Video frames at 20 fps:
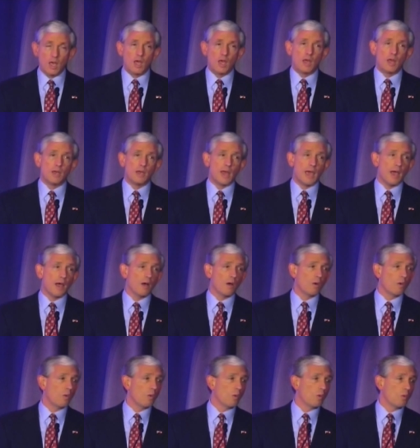Now,
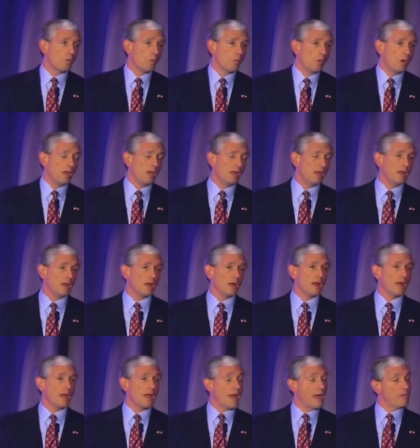we
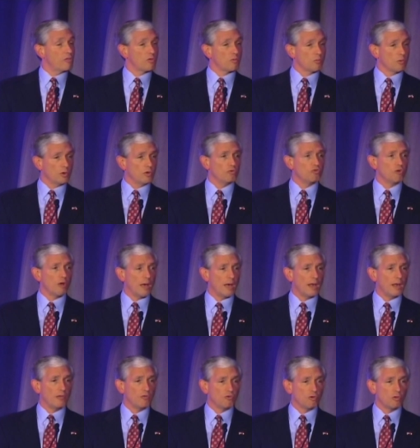had some real
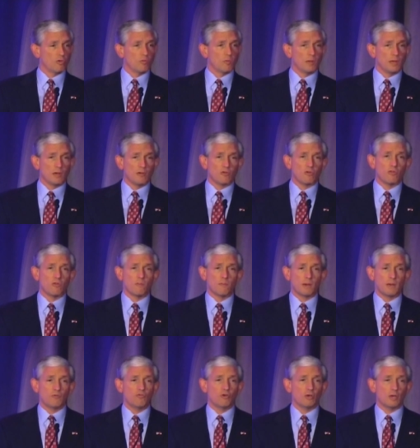challenges because of the
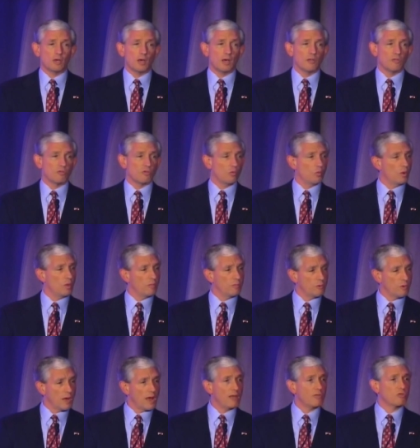budget cuts that went
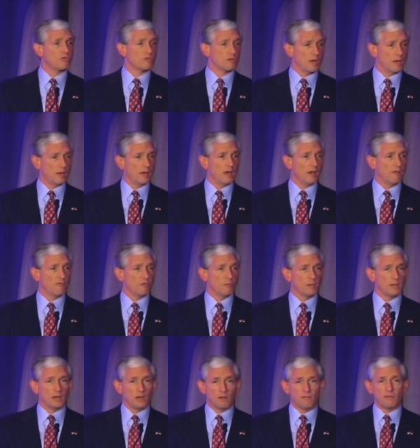throughout state
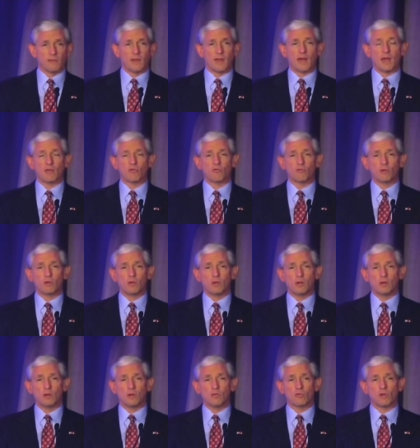government over the last few
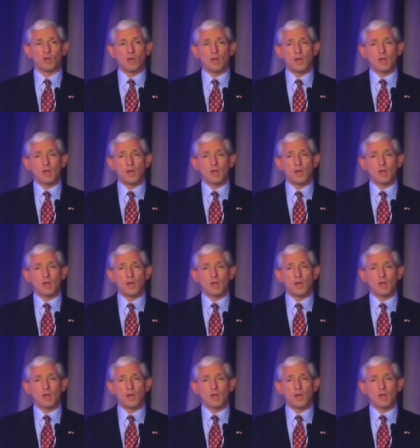years.